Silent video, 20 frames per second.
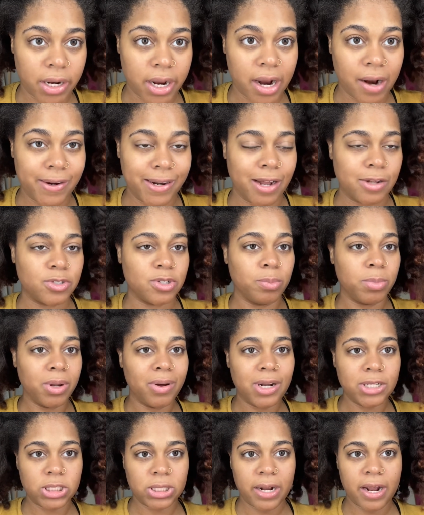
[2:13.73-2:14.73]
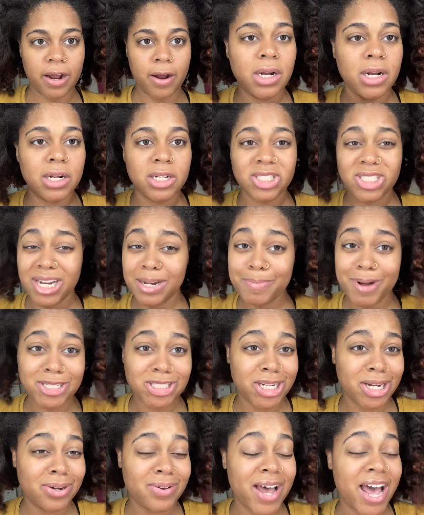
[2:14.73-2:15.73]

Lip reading: hair and how to blow out your hair, check my channel.